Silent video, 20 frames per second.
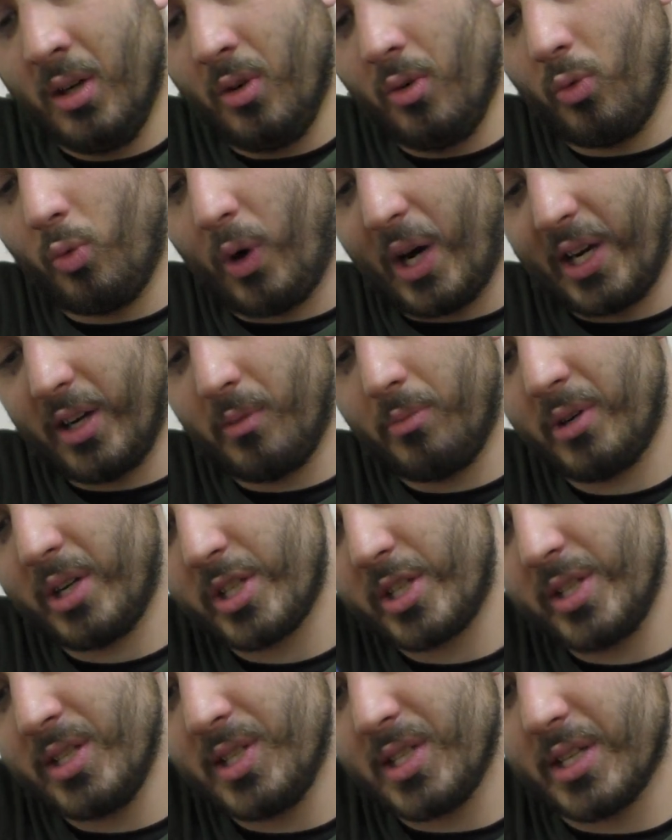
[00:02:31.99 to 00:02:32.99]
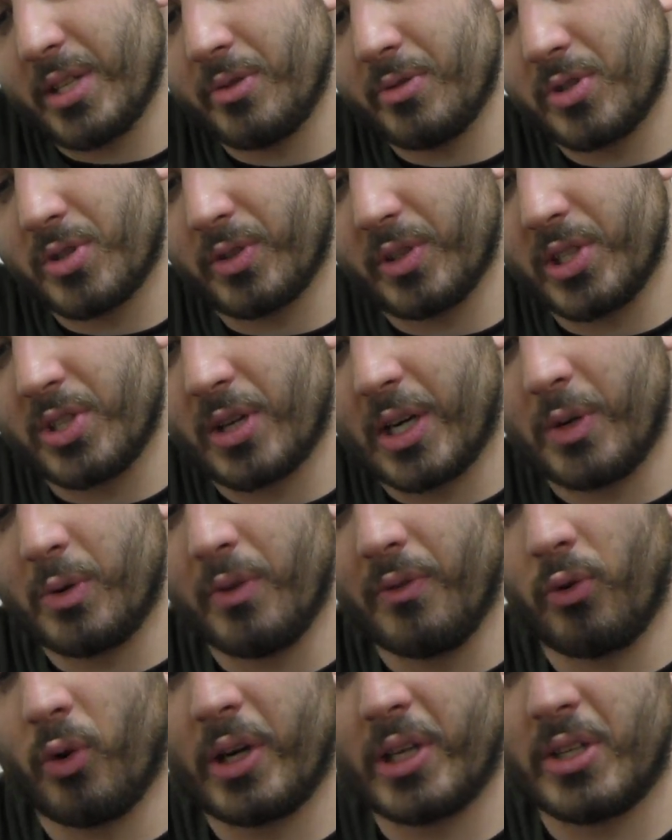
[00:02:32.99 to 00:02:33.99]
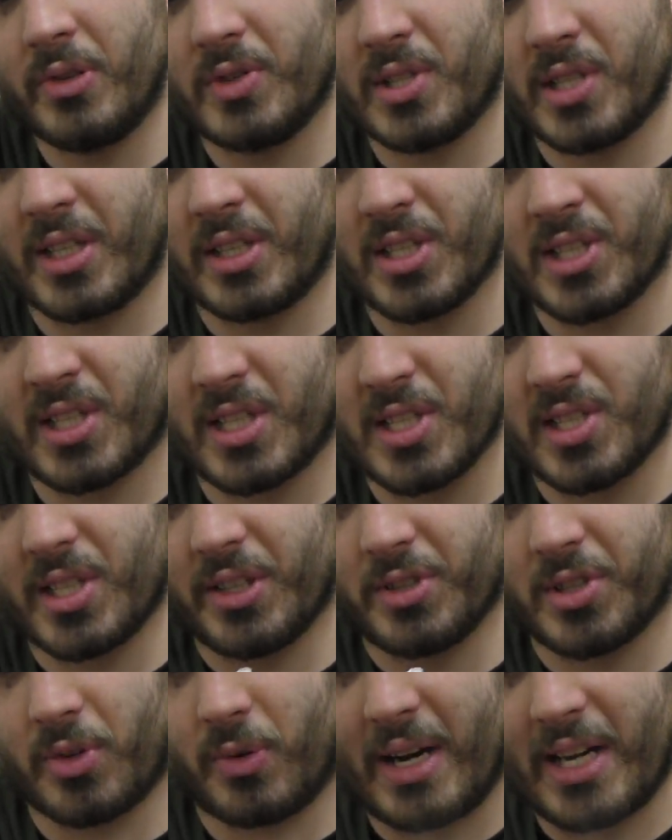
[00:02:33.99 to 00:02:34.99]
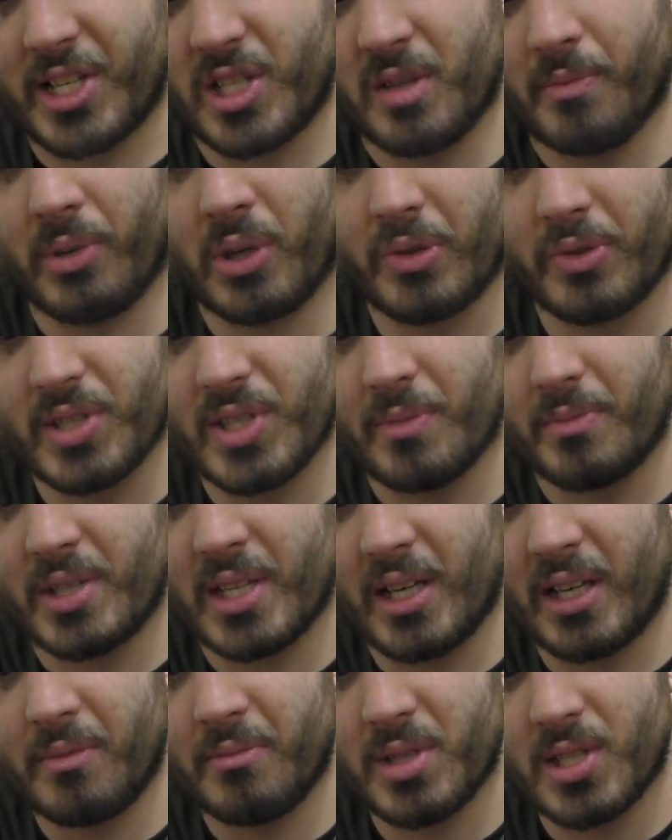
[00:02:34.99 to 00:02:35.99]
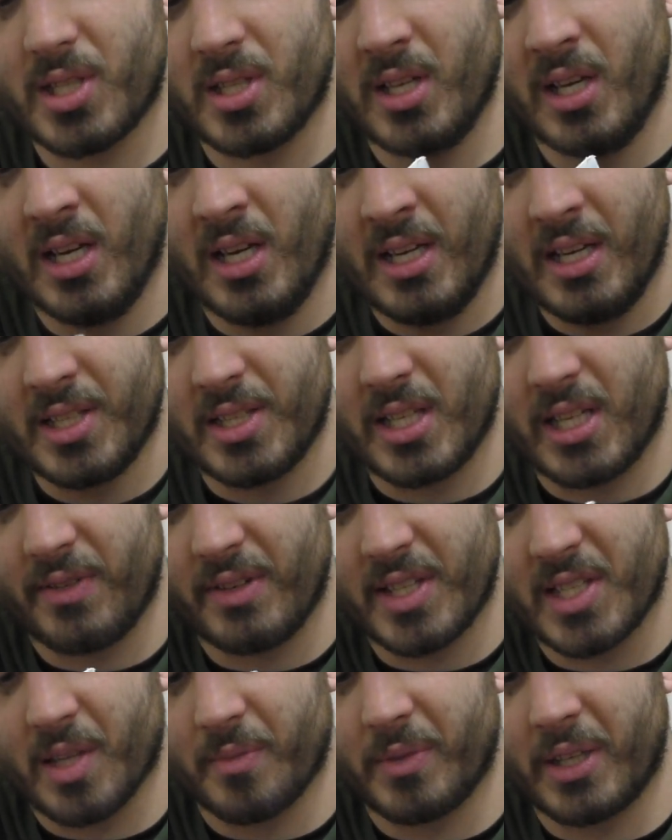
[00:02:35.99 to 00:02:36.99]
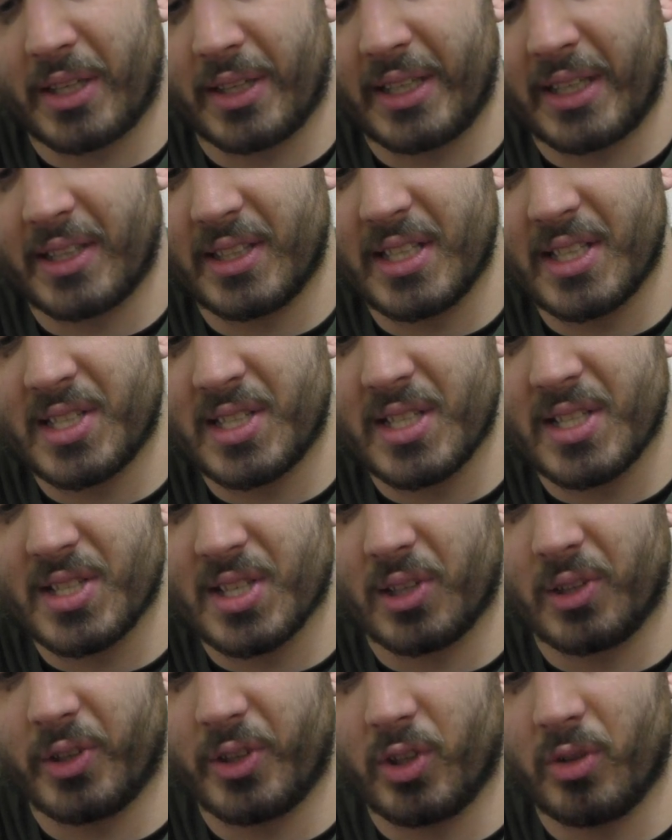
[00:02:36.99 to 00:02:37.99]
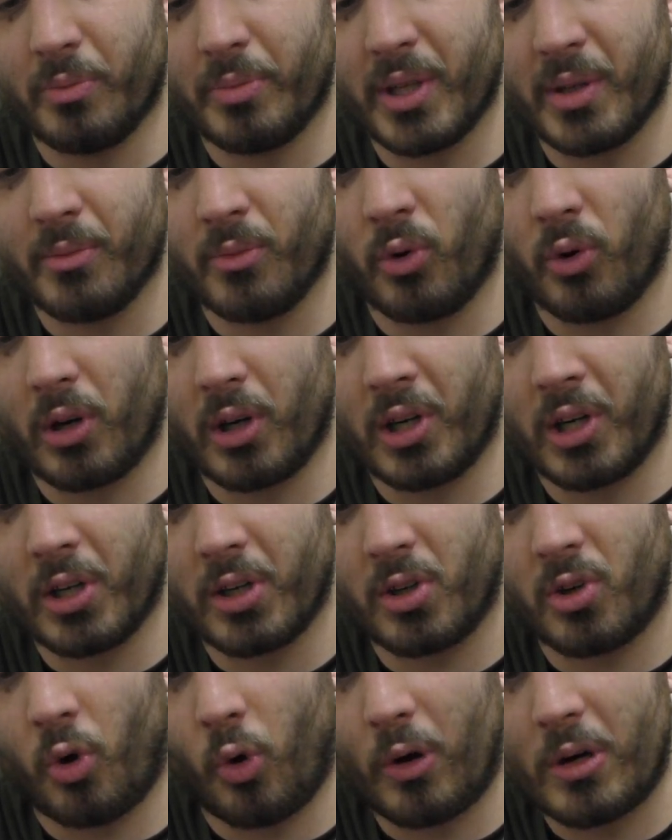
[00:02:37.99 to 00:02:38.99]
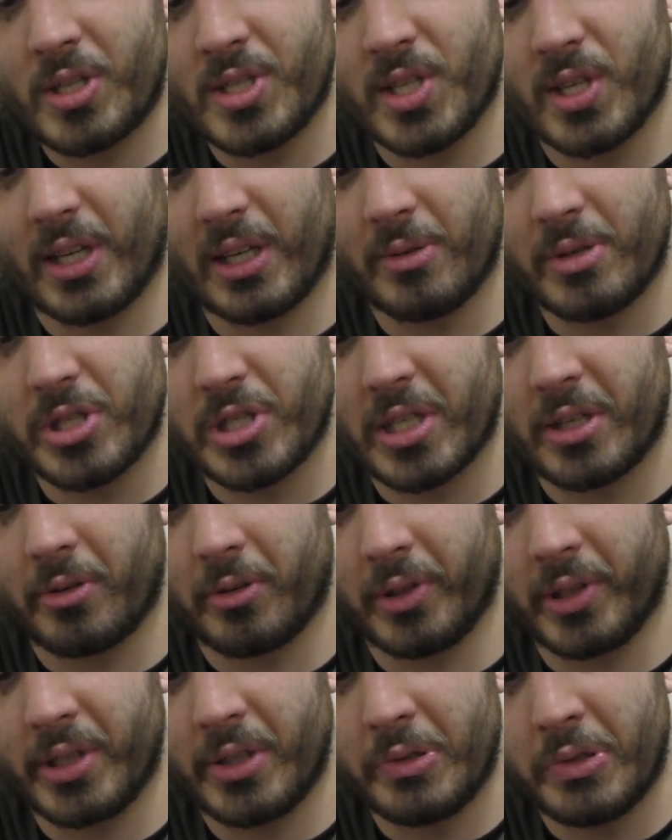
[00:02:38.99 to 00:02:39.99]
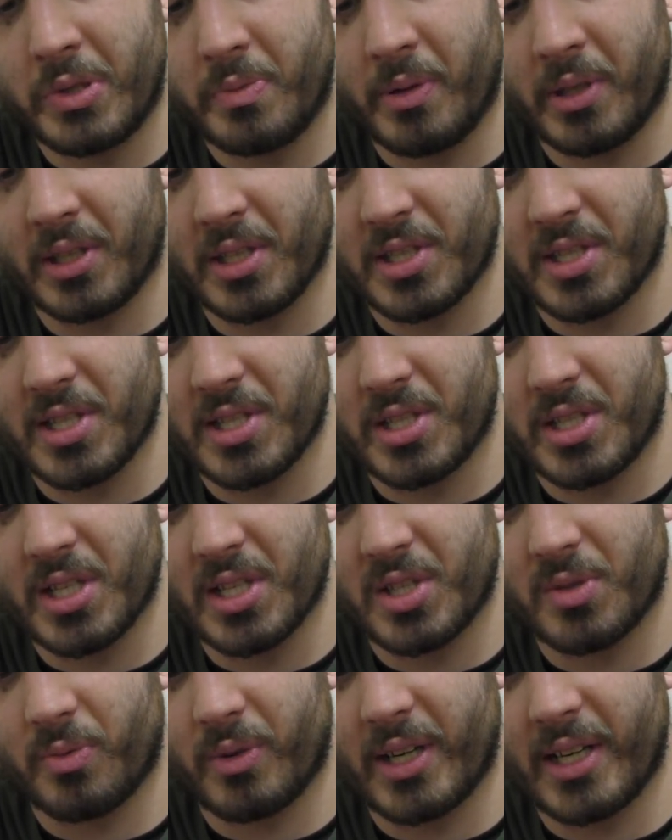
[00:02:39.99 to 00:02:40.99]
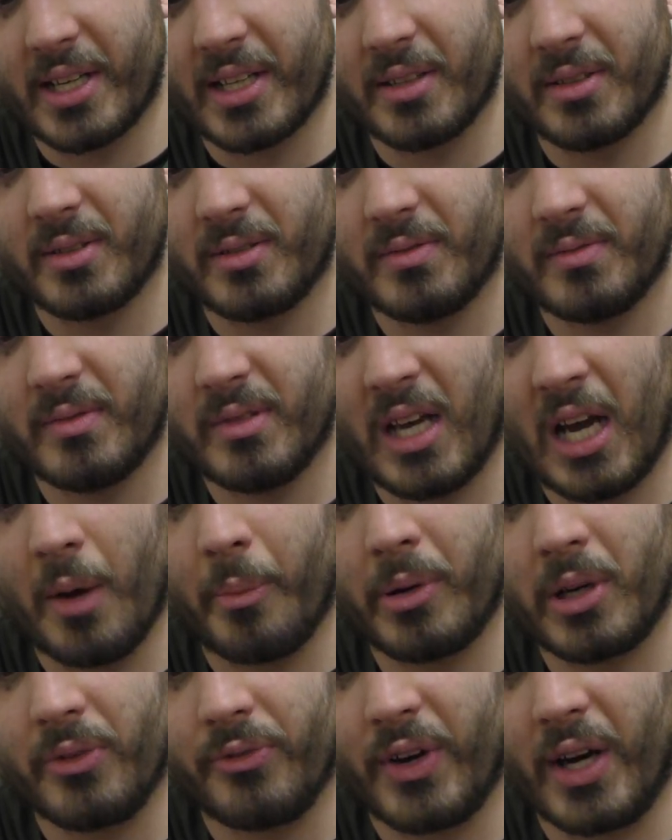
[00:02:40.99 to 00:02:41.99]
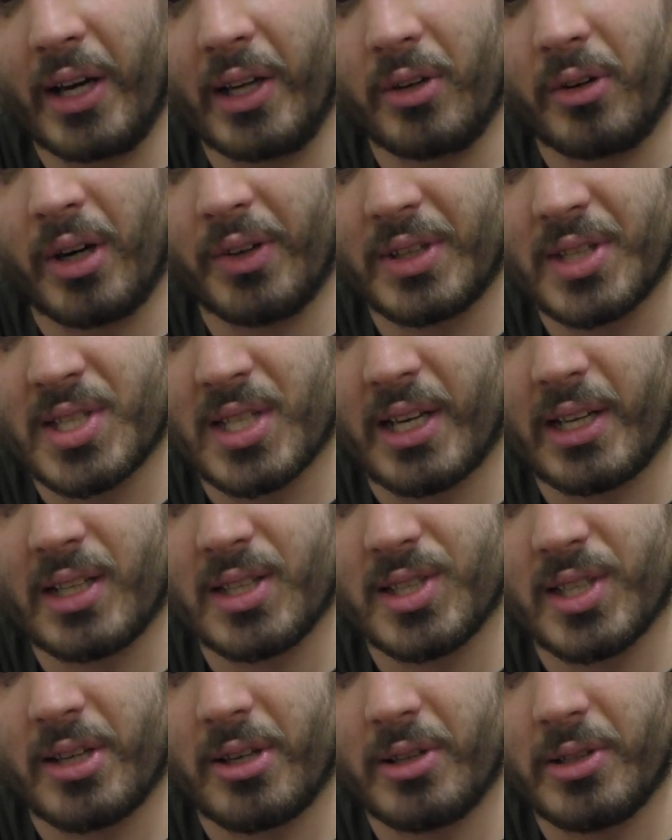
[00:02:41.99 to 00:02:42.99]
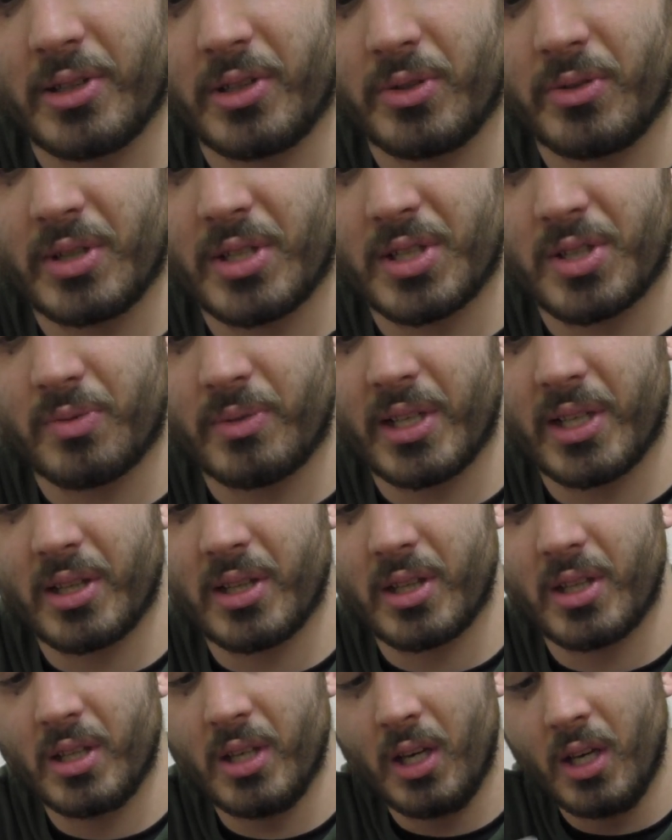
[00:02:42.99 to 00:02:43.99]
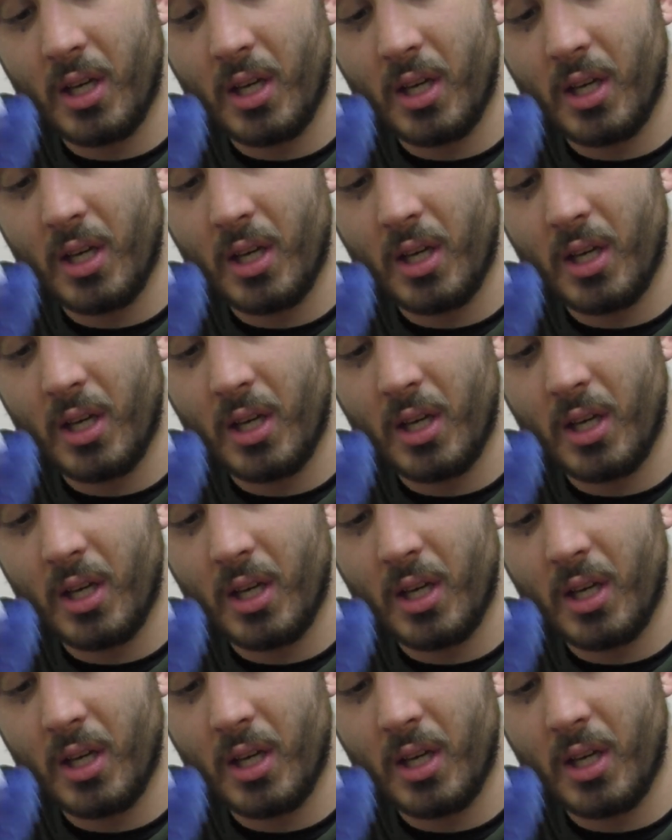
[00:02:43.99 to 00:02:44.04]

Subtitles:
Wire brushes I usually try to avoid using just because they'll scratch the bone sometimes. So even something like this is a little bit more coarse than I would generally use, but this is just what I happen to find around the Science Center to do this with.